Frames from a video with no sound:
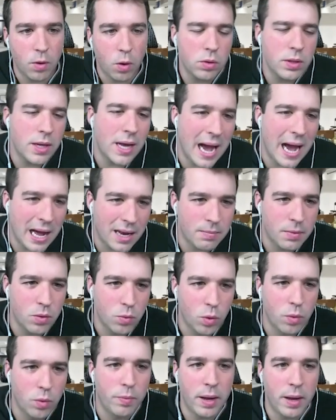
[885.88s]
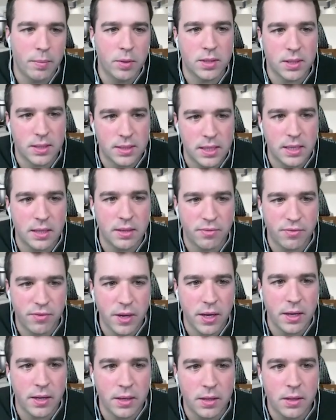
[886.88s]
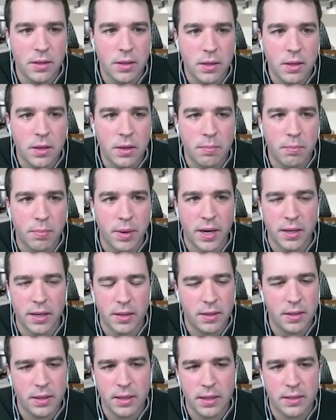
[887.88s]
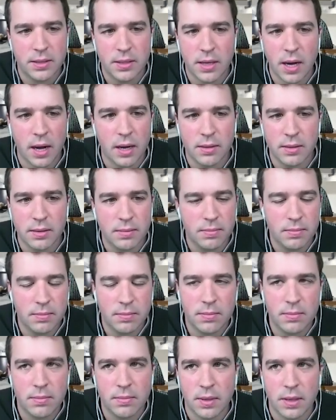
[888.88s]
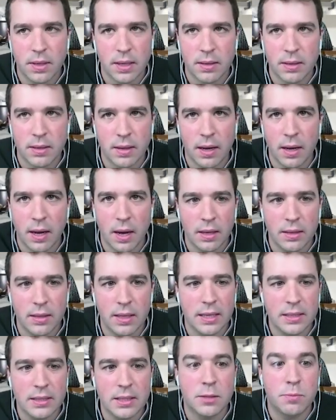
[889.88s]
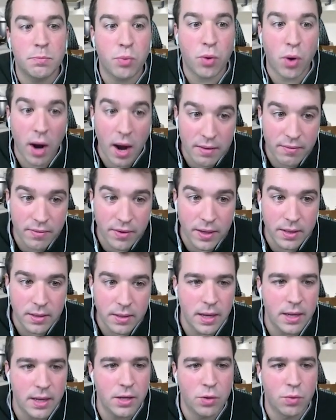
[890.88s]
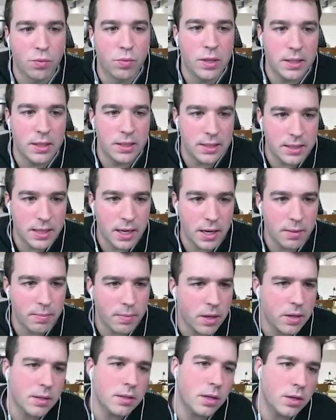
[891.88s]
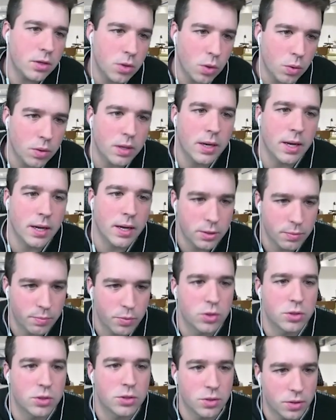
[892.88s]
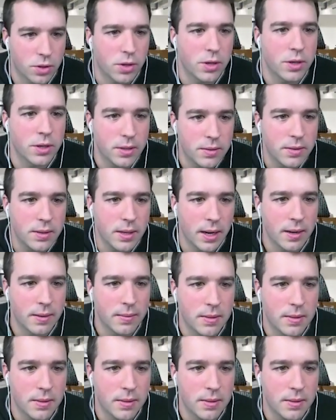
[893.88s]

Only wow. admin ah, will be able That's to see the feed but it's not like uh, unless it's private and you're really scared about it, then don't connect your personal card. Yeah.